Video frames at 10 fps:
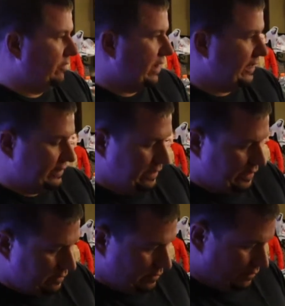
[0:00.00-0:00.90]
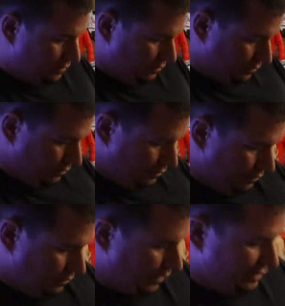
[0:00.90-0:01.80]
Vice City.
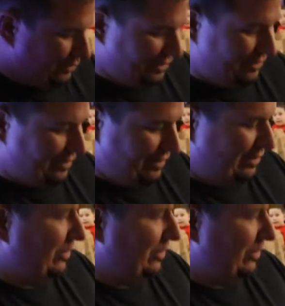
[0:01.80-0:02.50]
I told you he's gonna do